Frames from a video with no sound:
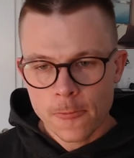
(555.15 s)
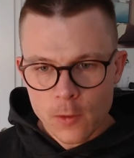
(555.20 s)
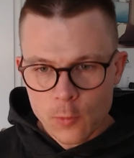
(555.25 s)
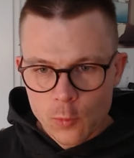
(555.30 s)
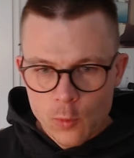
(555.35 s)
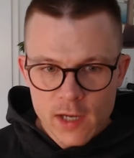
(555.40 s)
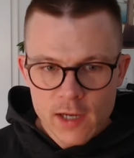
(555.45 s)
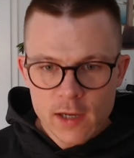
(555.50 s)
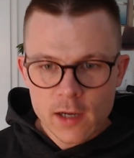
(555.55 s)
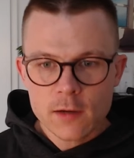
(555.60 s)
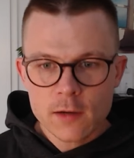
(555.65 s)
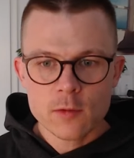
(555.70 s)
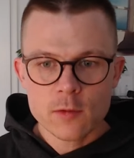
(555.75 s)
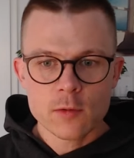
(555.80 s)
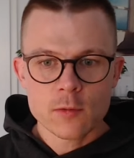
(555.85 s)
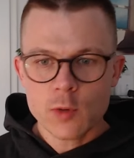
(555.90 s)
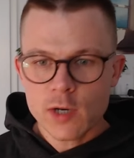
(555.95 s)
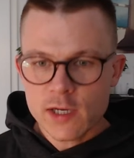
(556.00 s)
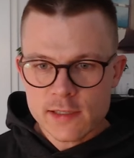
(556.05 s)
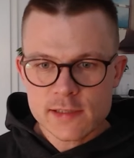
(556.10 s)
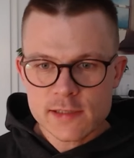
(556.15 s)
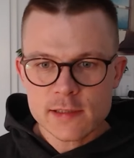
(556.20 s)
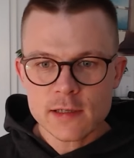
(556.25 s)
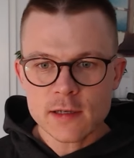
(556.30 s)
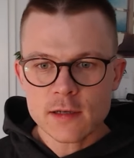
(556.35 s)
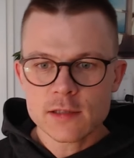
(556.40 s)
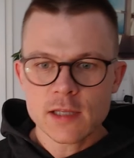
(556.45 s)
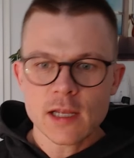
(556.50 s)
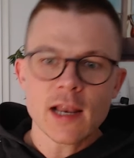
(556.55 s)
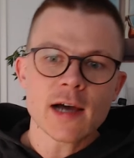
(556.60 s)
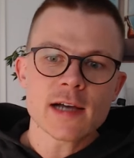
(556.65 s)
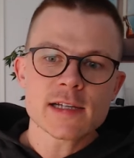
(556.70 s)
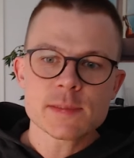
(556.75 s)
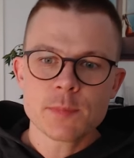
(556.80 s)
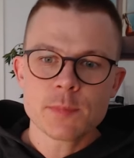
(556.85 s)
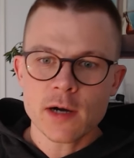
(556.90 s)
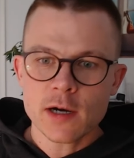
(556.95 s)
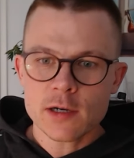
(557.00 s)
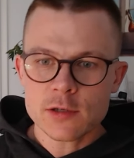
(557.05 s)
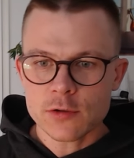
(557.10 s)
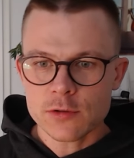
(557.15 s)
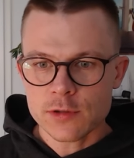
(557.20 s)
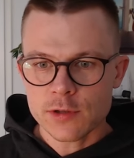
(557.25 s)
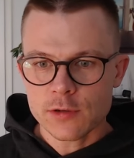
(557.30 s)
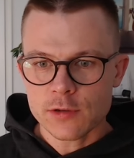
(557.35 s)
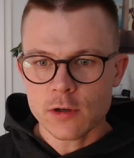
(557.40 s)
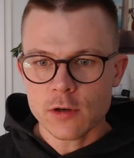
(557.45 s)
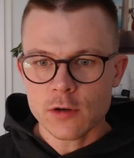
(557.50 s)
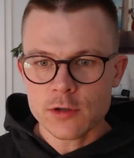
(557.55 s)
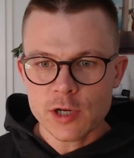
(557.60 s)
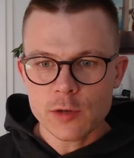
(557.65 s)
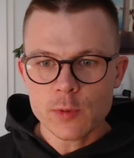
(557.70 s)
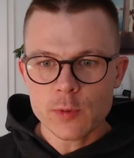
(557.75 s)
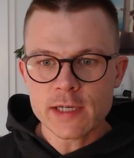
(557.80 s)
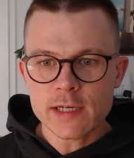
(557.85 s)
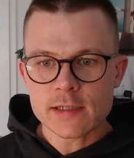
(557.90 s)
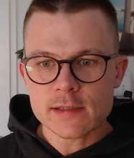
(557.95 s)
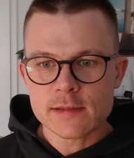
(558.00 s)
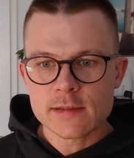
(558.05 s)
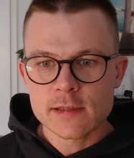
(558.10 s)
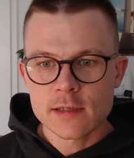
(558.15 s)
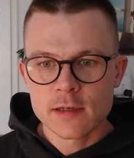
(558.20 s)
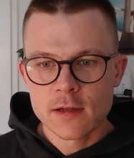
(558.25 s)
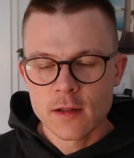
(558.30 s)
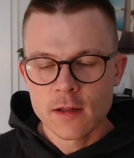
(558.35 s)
Where's the last part on your winners?